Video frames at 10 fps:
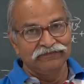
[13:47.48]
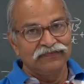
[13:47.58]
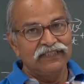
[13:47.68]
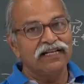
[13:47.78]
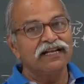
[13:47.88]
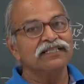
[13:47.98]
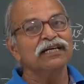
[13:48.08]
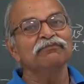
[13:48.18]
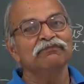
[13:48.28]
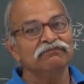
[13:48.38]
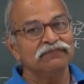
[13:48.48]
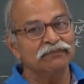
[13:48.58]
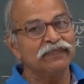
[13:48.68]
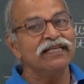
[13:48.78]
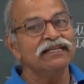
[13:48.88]
There are some
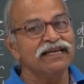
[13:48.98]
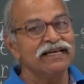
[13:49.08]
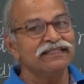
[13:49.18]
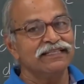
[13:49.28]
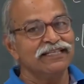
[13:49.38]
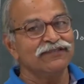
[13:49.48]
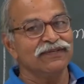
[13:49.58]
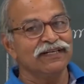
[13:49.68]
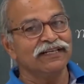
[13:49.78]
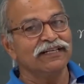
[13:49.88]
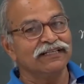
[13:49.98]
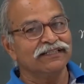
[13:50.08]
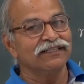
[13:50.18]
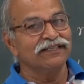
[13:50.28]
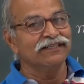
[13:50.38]
special cases where
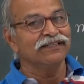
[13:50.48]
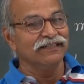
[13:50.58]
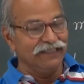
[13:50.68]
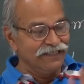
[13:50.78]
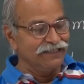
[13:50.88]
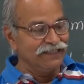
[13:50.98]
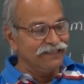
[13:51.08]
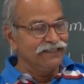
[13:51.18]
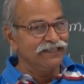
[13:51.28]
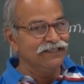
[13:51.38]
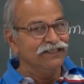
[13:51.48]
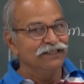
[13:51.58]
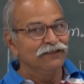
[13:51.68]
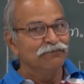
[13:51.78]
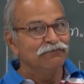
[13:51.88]
acceleration is indeed
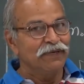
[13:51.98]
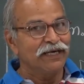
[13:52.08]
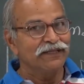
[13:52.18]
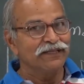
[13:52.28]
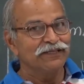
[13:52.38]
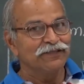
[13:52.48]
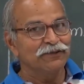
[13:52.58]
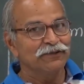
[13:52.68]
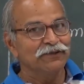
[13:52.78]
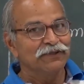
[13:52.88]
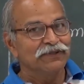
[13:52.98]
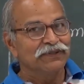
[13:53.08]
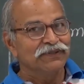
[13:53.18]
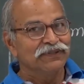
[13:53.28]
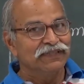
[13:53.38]
parallel to
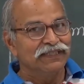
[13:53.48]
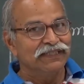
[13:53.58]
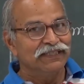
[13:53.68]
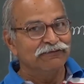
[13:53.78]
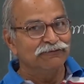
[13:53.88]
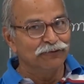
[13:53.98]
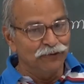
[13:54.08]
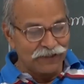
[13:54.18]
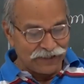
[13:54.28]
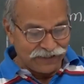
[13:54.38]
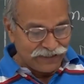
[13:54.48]
the force,